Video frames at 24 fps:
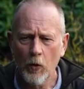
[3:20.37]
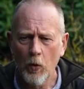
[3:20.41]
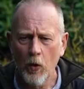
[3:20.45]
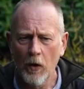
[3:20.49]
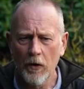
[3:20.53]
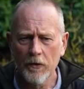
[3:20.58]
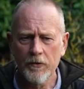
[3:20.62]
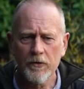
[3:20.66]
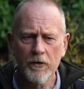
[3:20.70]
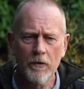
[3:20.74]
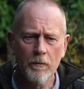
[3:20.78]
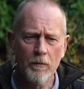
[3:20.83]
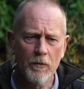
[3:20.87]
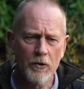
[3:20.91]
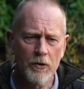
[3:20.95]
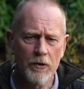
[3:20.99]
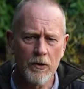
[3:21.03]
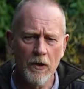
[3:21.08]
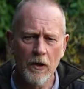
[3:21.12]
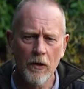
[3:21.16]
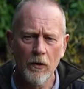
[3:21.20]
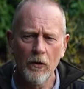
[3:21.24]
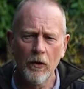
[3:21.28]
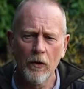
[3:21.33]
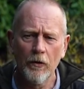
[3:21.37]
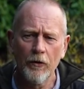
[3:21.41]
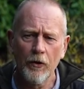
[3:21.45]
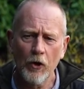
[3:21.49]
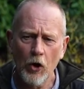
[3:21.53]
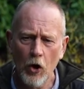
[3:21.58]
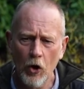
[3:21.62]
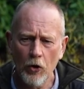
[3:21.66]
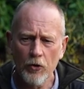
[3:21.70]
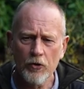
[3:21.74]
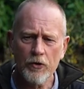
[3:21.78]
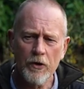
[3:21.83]
quality of material and the
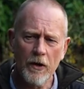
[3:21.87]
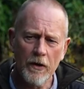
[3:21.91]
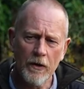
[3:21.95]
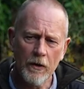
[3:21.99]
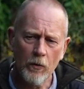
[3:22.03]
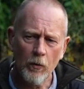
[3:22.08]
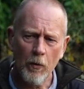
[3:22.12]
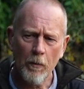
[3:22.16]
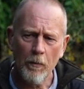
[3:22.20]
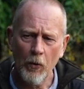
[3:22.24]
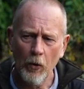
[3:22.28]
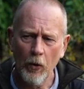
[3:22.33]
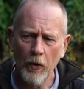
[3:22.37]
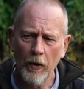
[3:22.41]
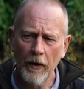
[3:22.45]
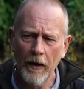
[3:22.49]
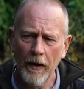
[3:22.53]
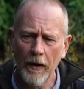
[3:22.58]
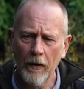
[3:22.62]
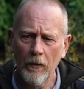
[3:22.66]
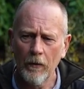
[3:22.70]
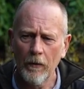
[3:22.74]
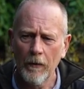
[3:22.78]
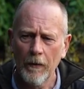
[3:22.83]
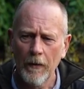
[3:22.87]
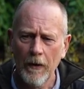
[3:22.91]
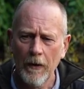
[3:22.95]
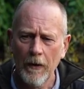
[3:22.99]
content that we're putting out.